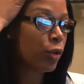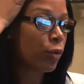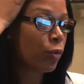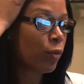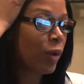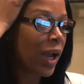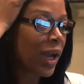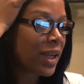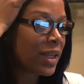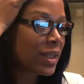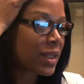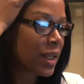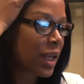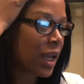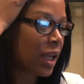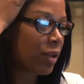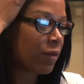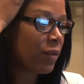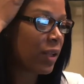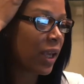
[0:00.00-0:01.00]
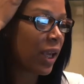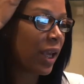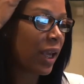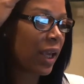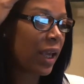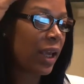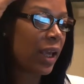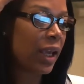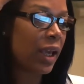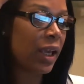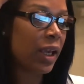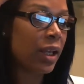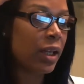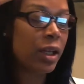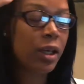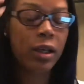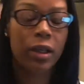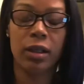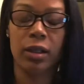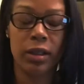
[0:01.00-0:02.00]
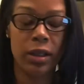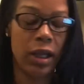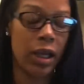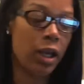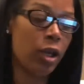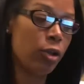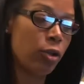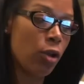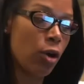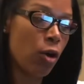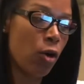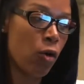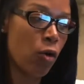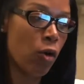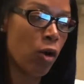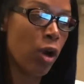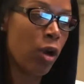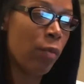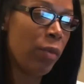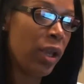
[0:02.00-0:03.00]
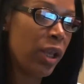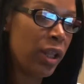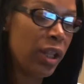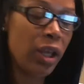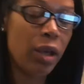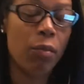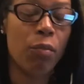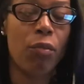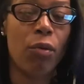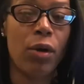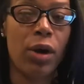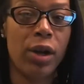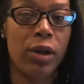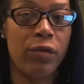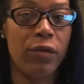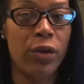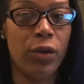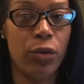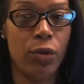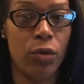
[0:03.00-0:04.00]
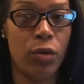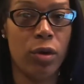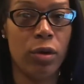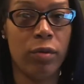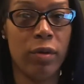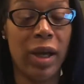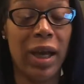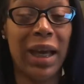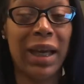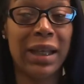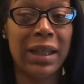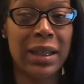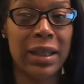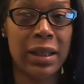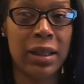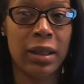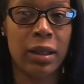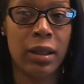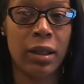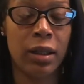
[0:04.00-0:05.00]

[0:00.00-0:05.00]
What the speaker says: the right side of the head, down the arm, and then part of the thorax.